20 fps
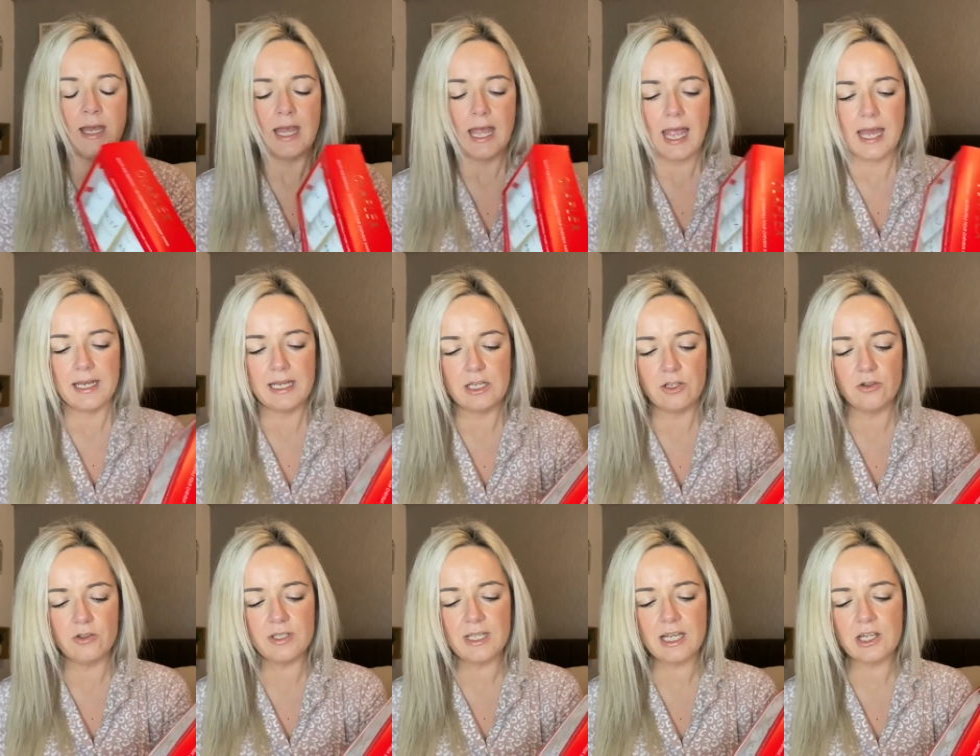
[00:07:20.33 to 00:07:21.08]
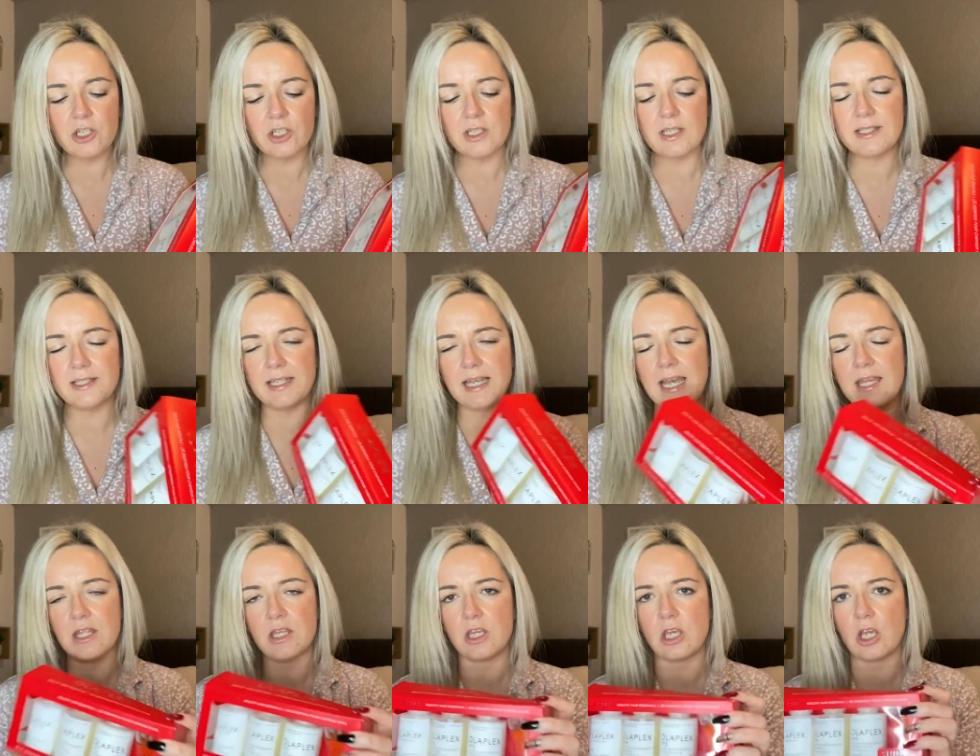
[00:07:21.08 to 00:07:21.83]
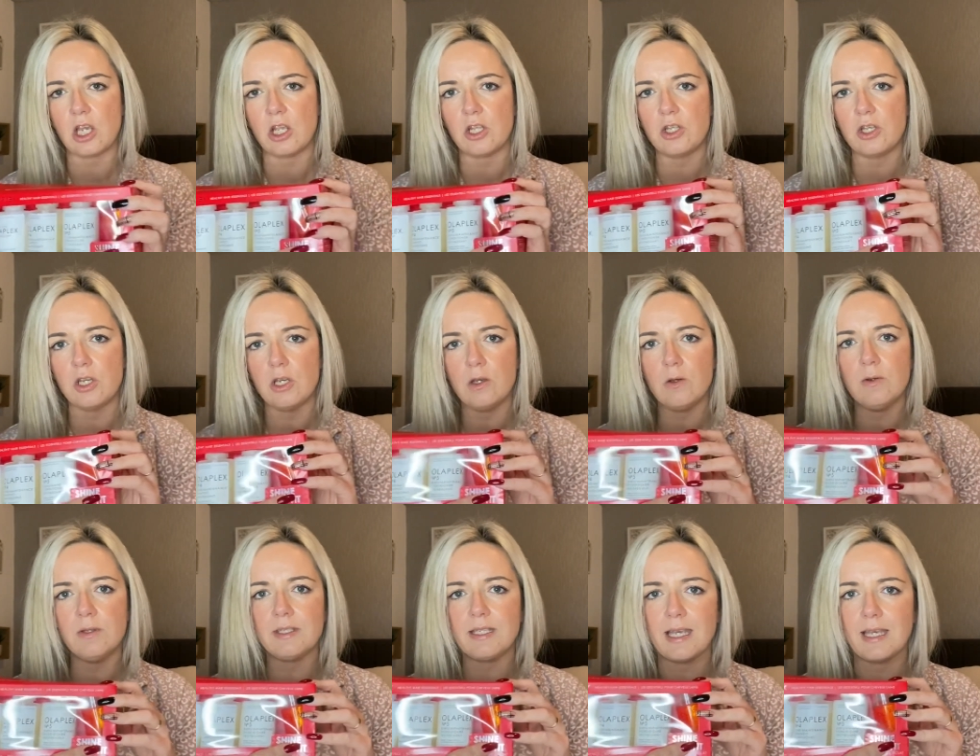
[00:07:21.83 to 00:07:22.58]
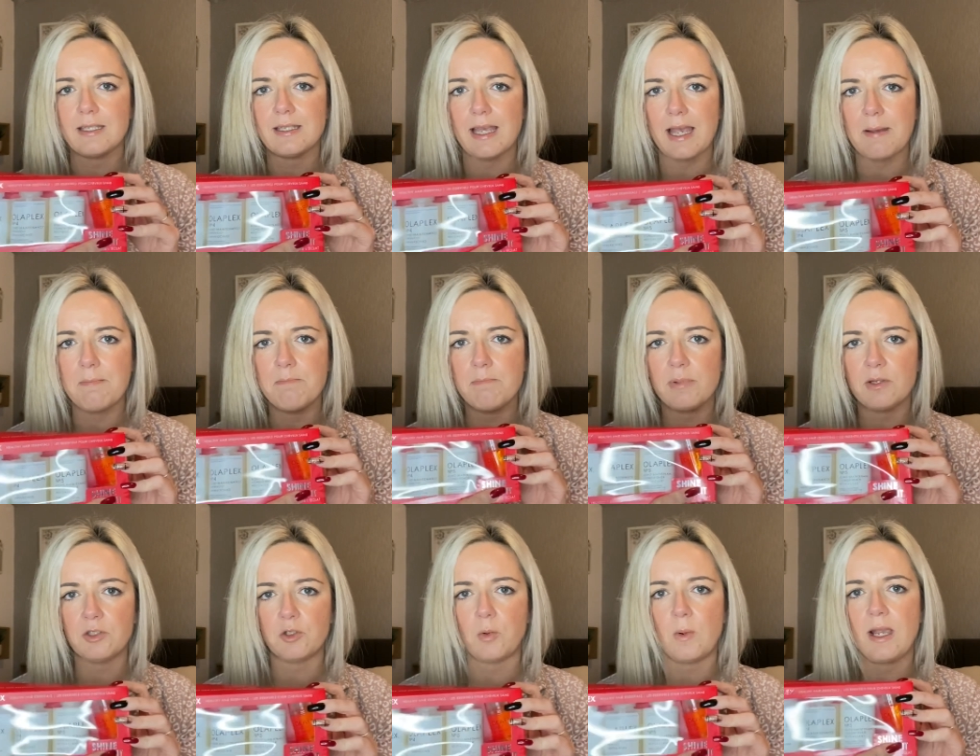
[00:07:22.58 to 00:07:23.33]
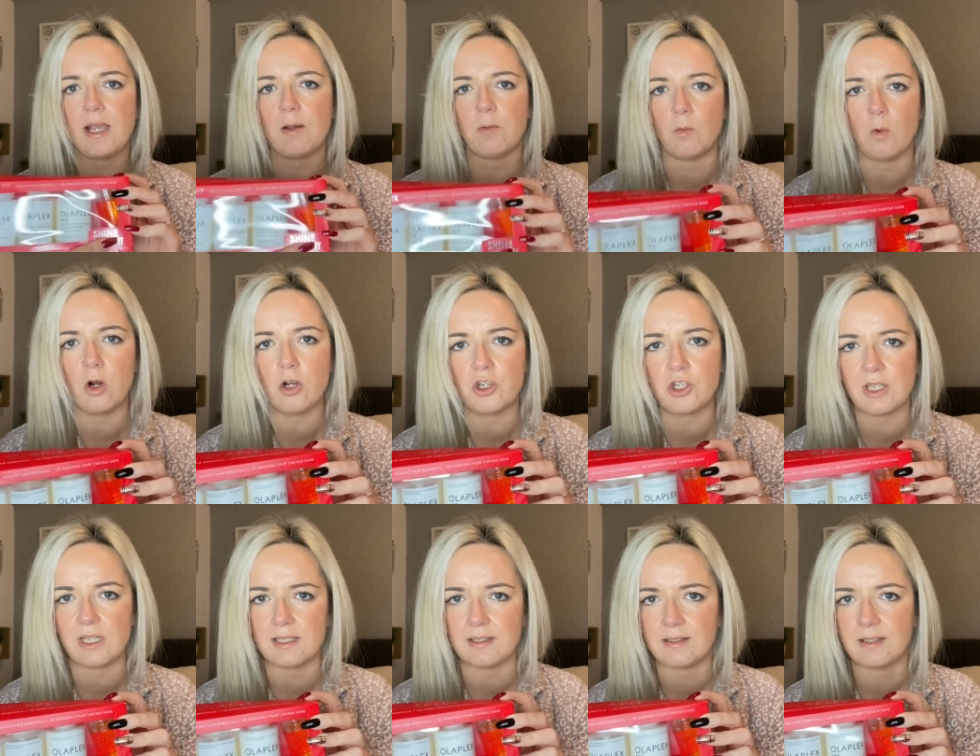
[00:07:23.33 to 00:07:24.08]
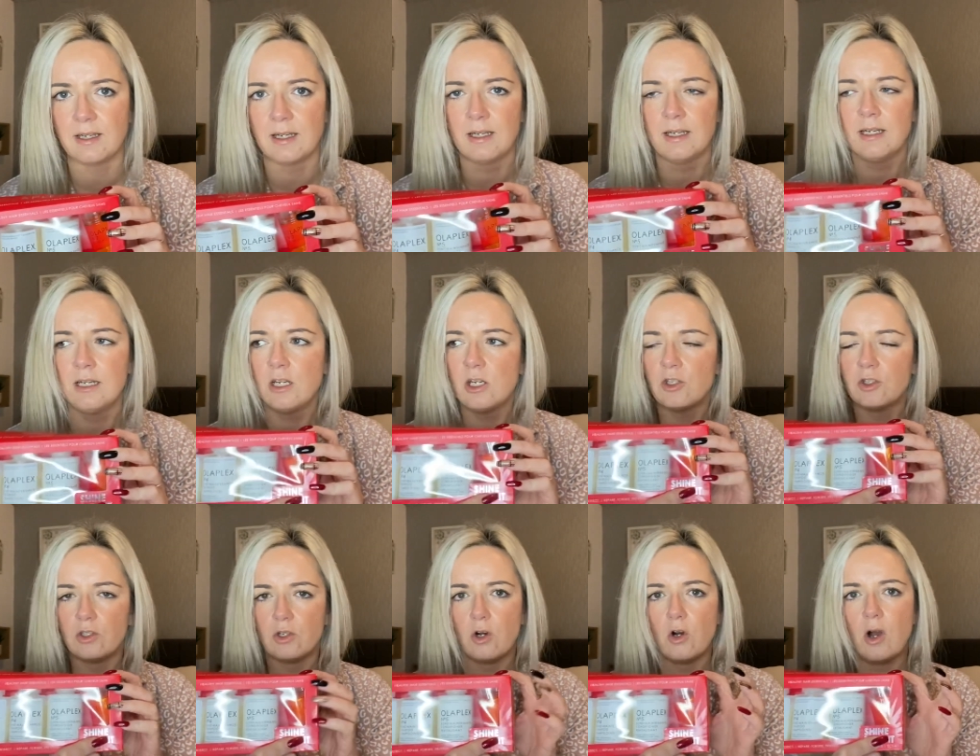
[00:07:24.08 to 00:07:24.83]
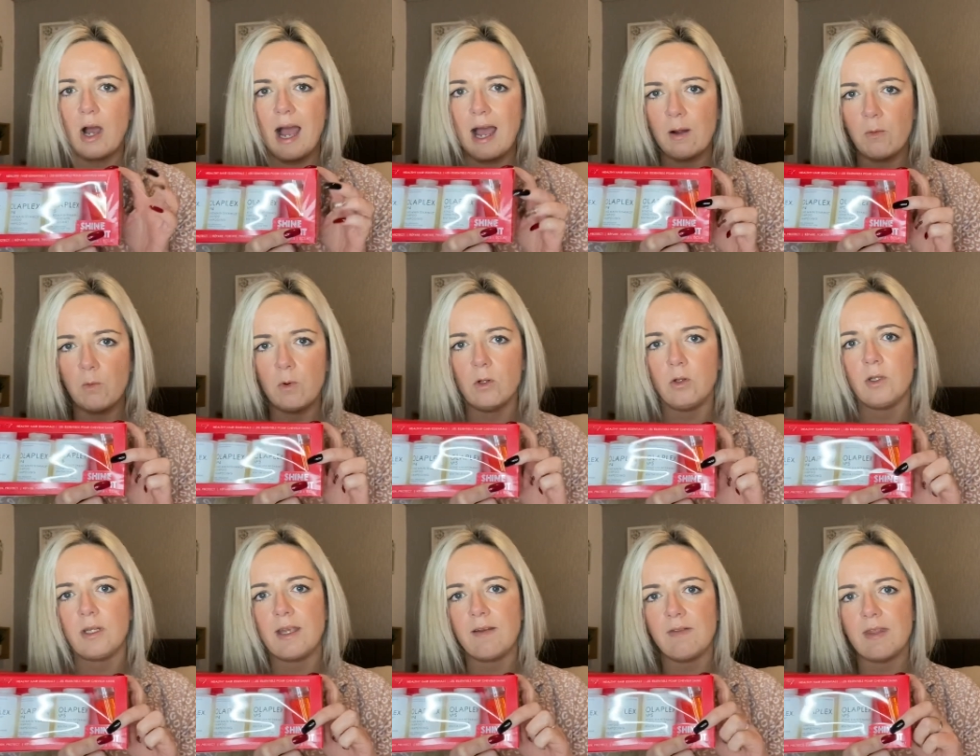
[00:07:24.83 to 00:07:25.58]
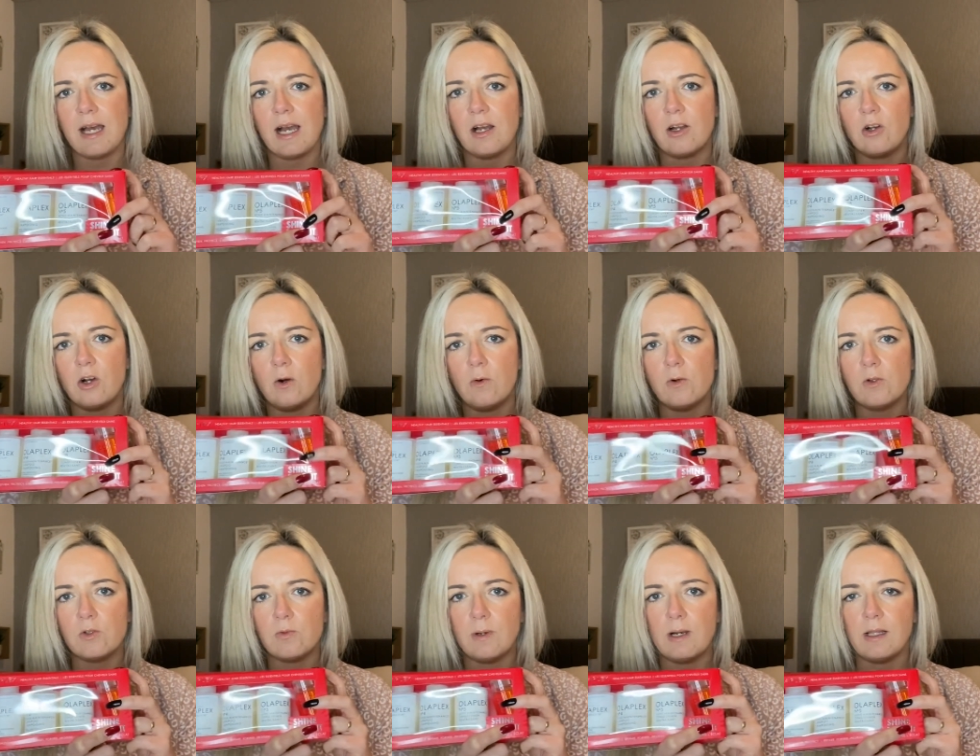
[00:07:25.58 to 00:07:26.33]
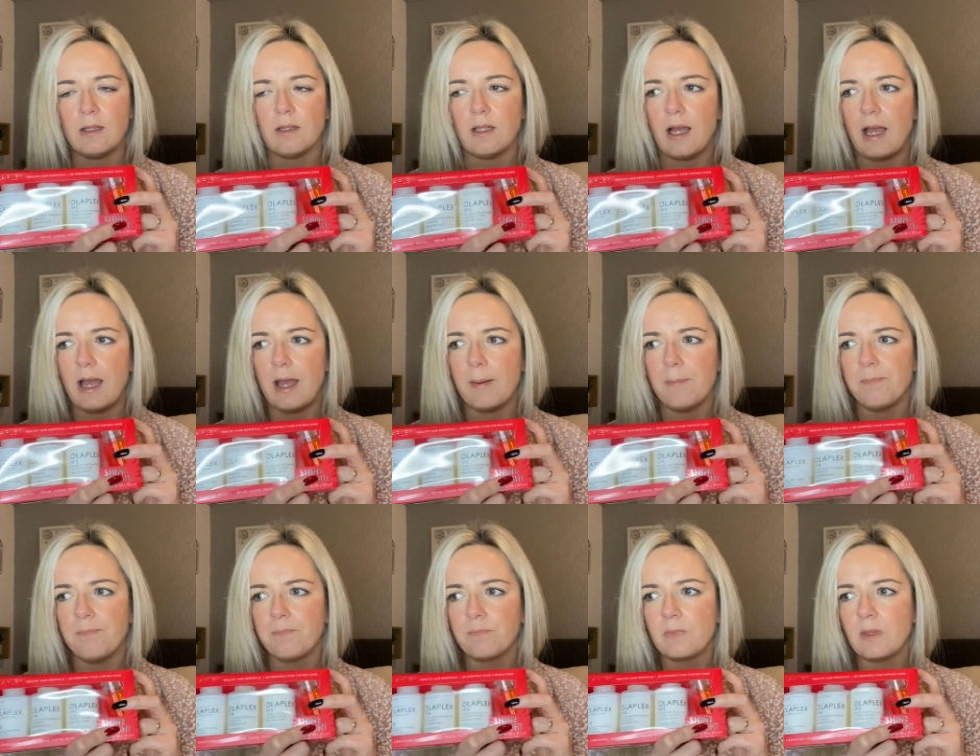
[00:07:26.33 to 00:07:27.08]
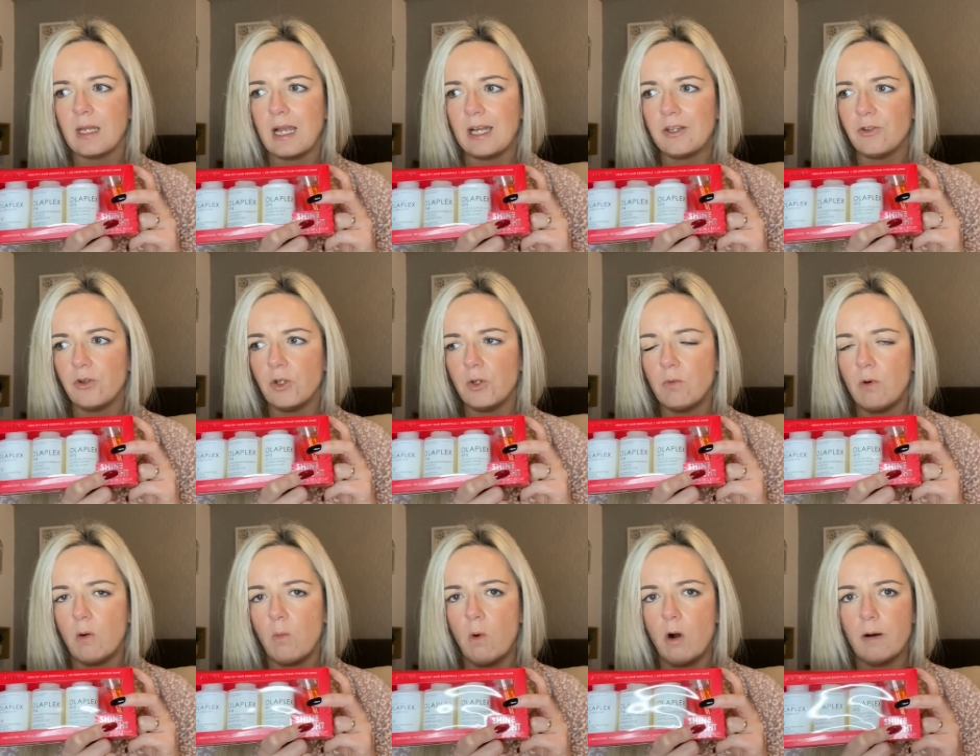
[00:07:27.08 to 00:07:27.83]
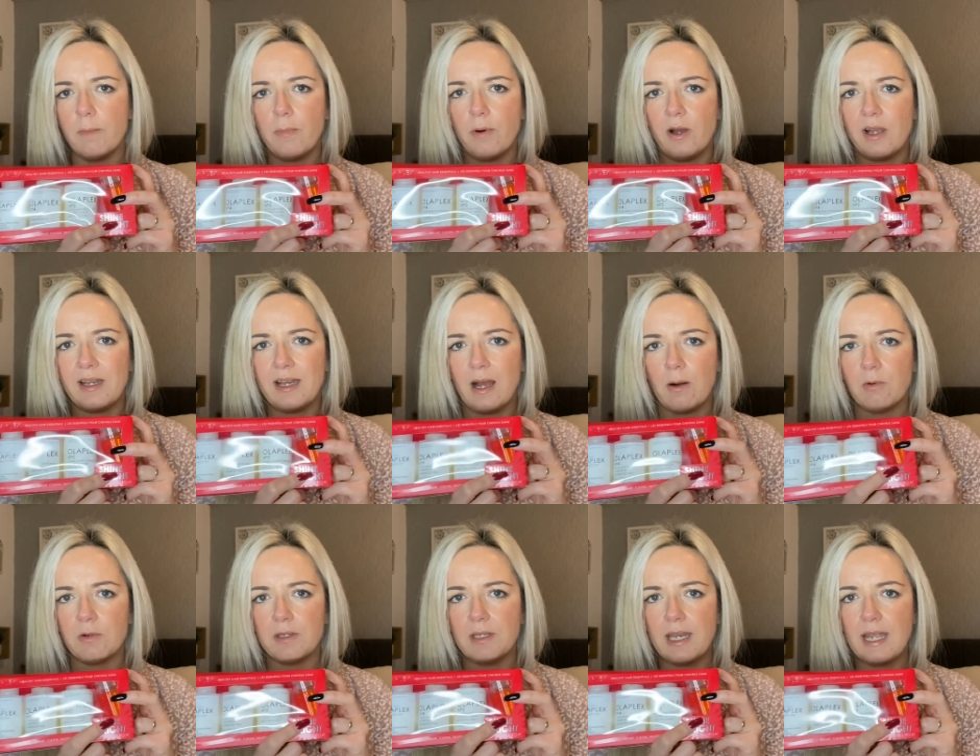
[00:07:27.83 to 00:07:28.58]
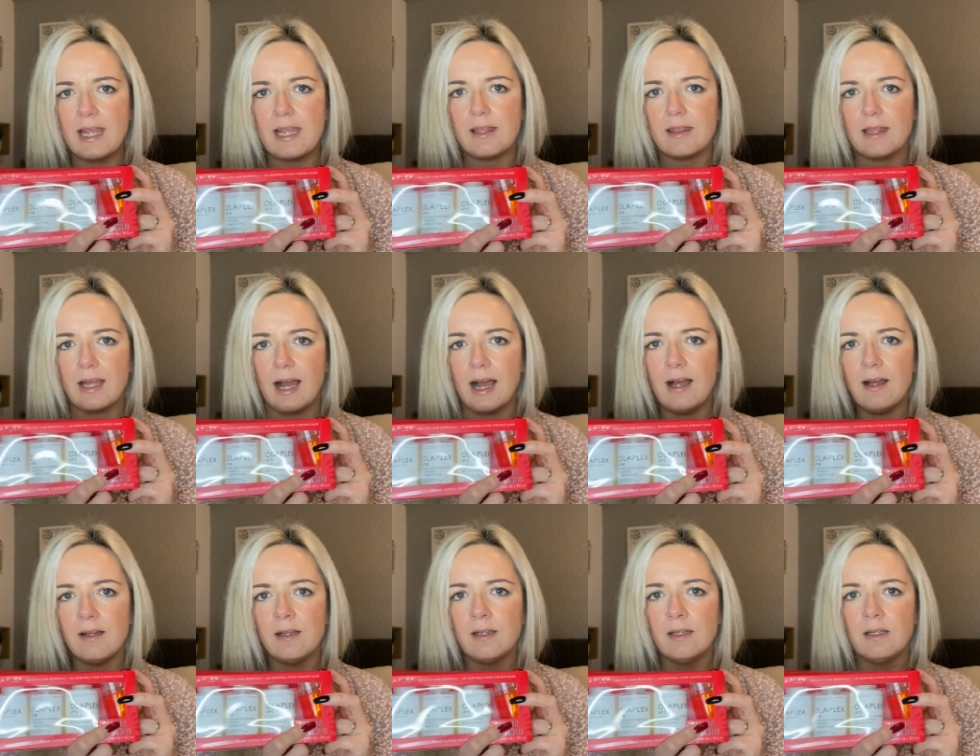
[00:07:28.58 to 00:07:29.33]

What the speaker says: And it does actually say that you can use this in between washes, so I will give that a go as well. I don't know at what point I would need that,